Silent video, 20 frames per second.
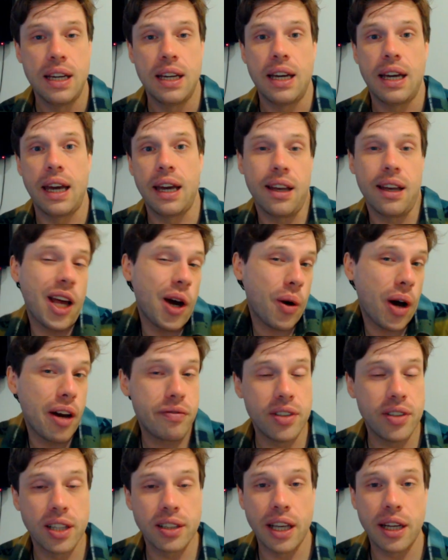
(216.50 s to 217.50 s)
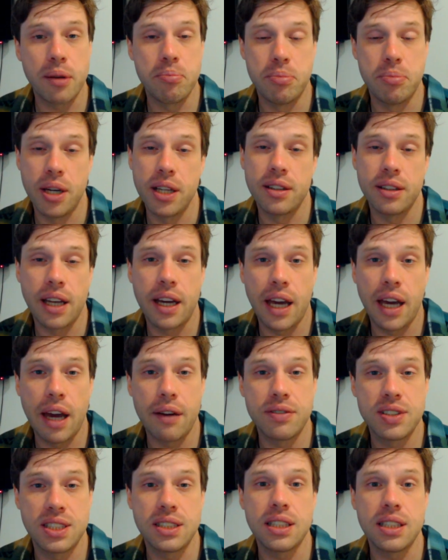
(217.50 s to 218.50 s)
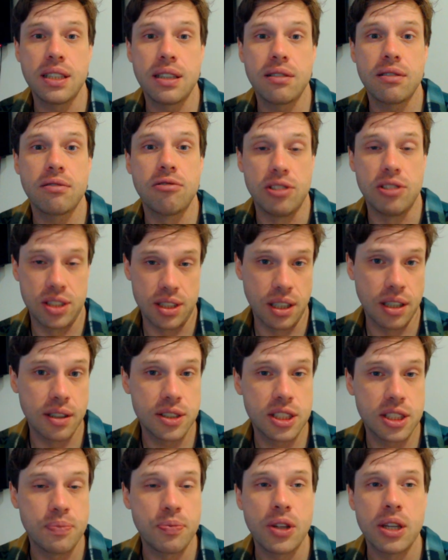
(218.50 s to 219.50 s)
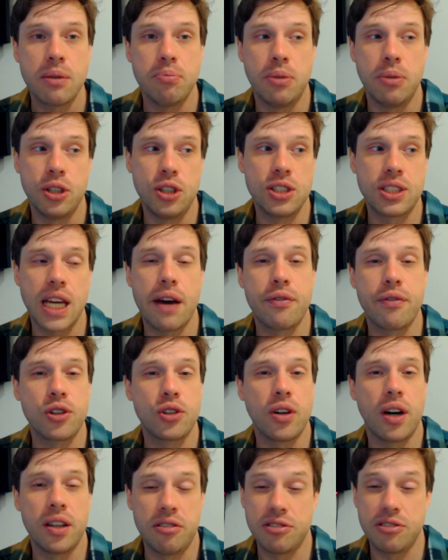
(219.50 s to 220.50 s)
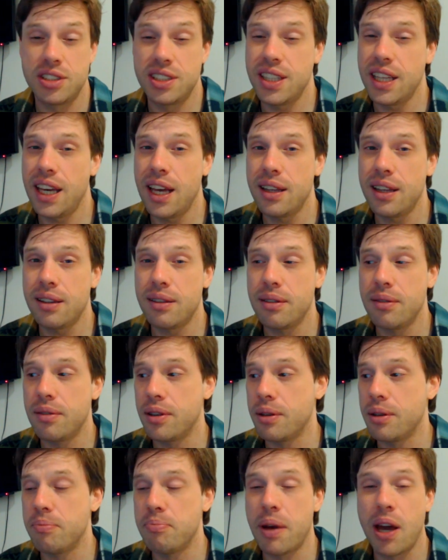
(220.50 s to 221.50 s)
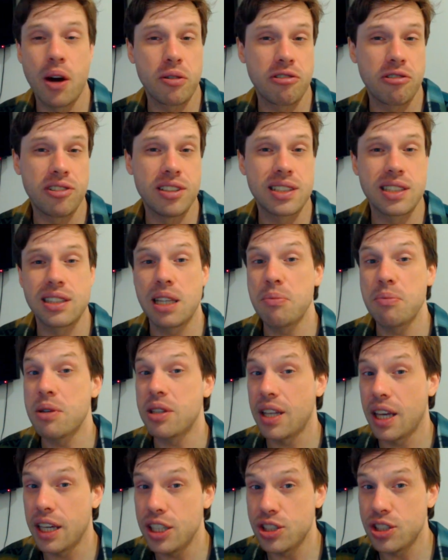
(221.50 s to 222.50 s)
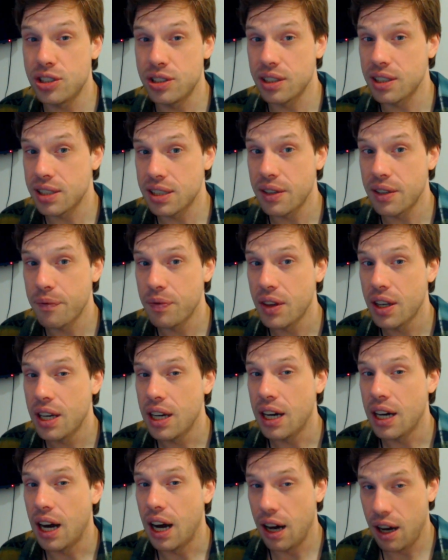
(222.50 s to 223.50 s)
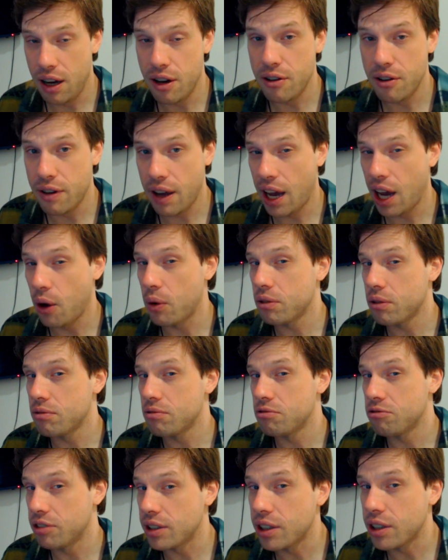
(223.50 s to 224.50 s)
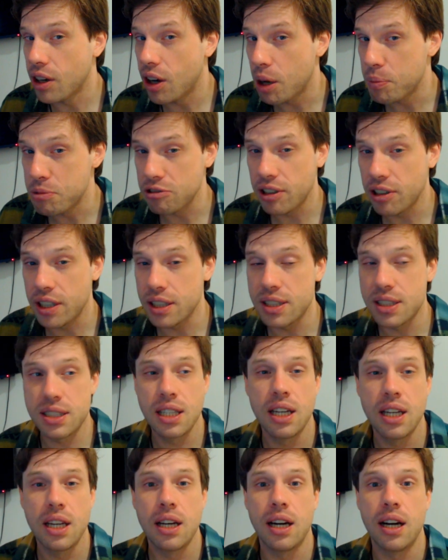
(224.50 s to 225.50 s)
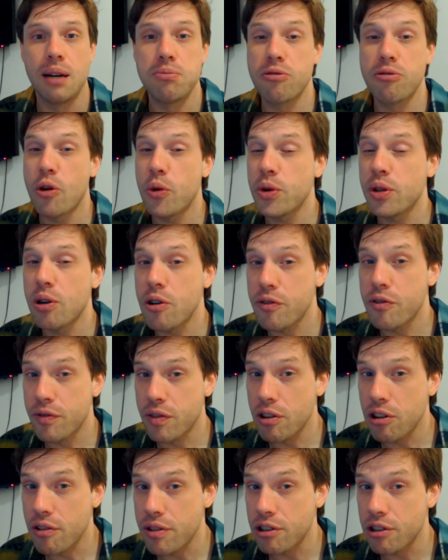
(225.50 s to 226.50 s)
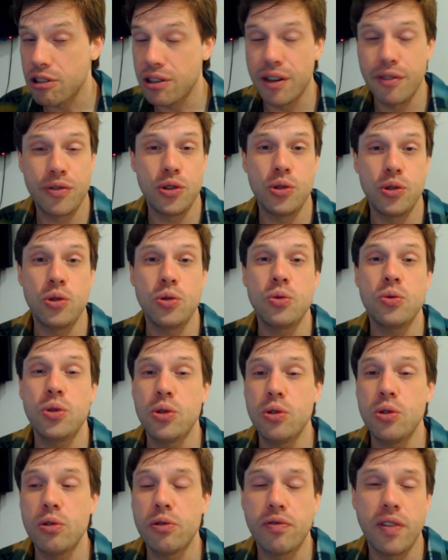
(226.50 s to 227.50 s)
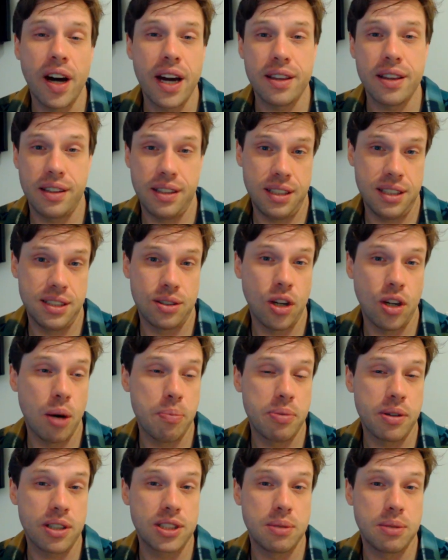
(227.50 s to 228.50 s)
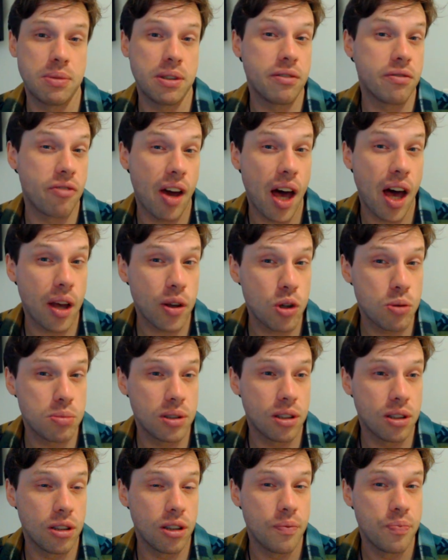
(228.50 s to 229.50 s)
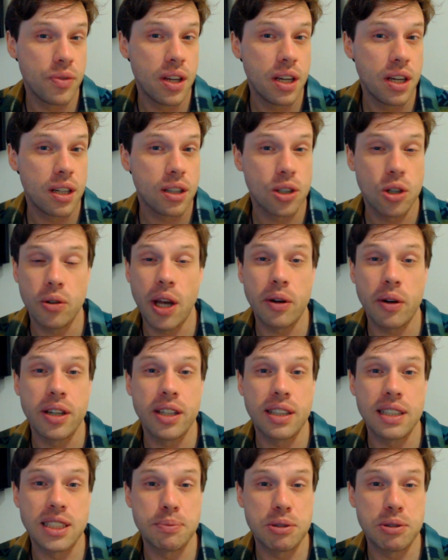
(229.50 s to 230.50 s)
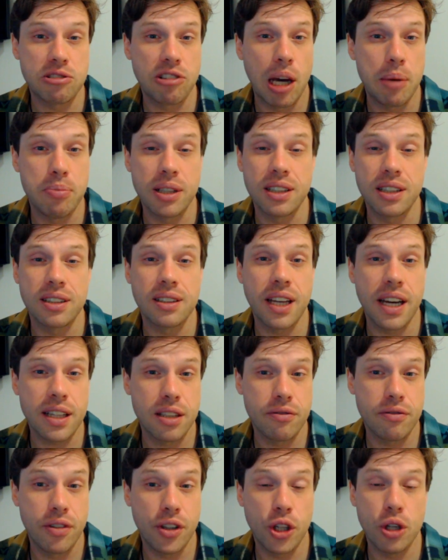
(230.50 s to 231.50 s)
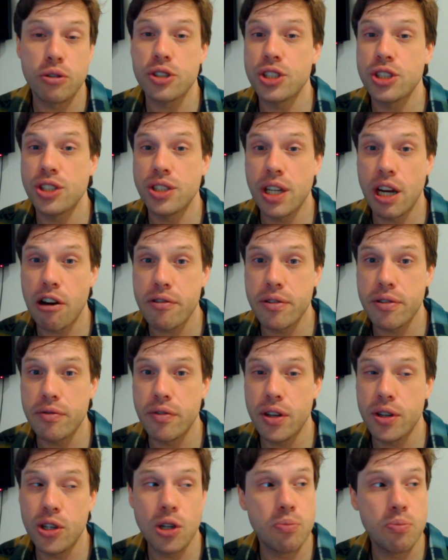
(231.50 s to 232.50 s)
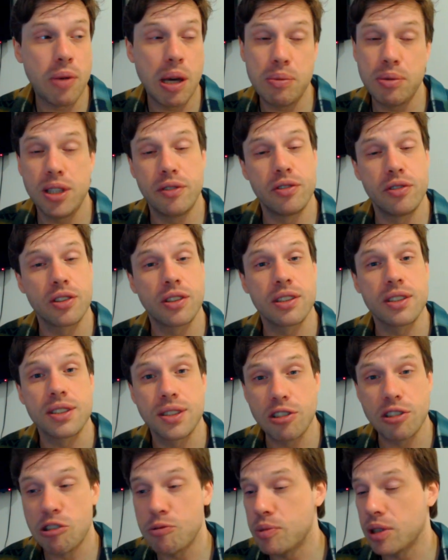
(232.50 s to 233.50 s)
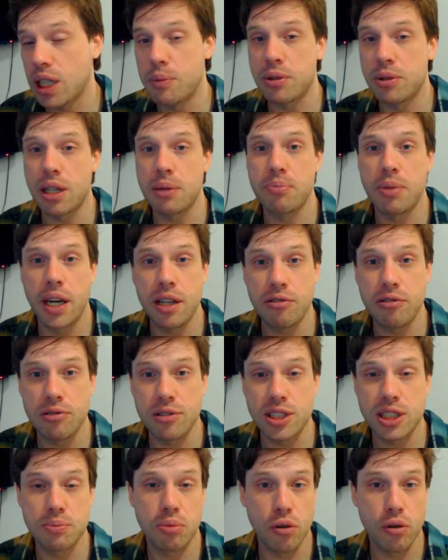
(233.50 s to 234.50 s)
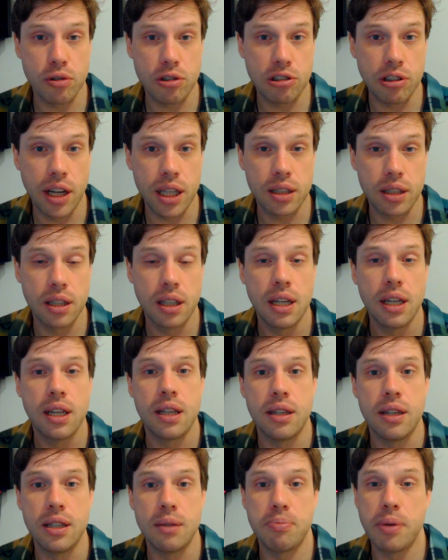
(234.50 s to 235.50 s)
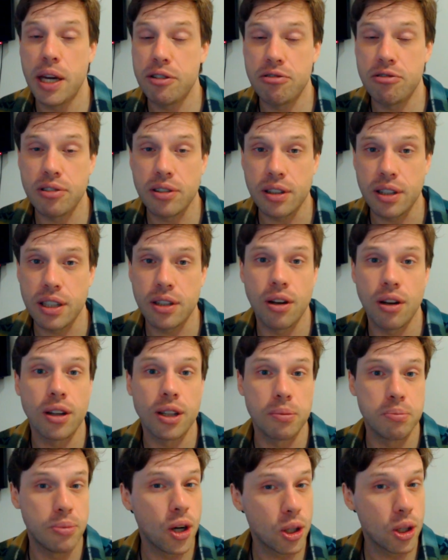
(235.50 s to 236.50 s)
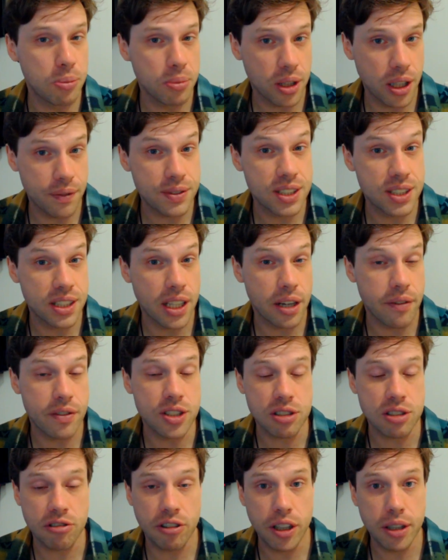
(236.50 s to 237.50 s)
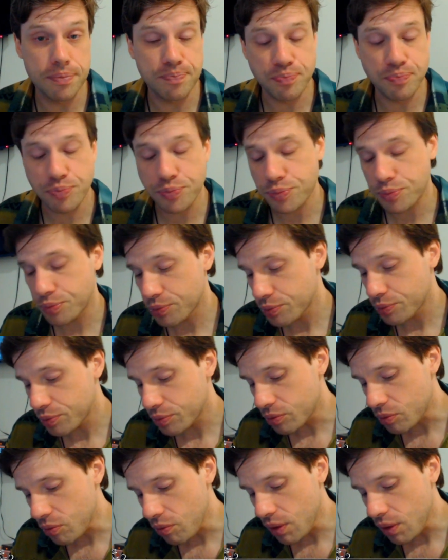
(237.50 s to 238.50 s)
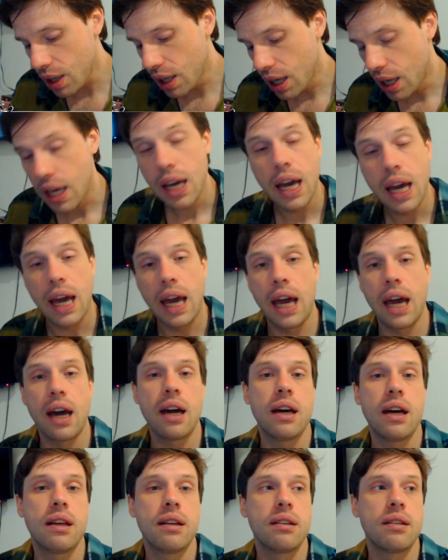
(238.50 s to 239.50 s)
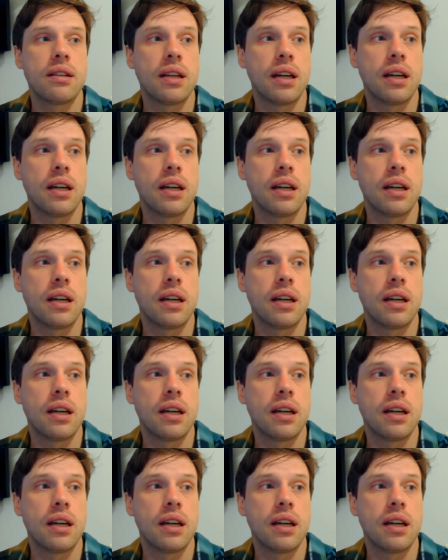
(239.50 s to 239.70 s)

and how I've done that a bit and I have seen results. But just having to understand the boundaries, the limitations of how it really operates. Before we go further, if you do find these topics to be valuable, go down, hit the subscribe button, like the video, share the video, maybe even consider becoming a Patreon supporter at the Patreon link on the bottom left side of the screen. And